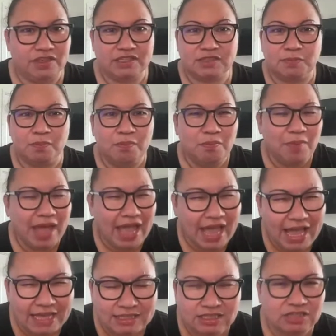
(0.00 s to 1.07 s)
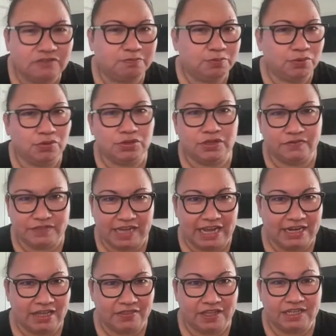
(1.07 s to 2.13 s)
this massive pool of
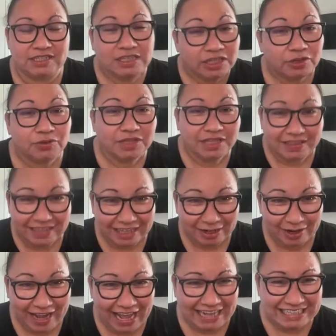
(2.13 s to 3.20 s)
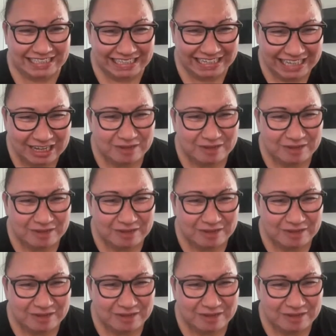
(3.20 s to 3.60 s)
data that is literally the internet,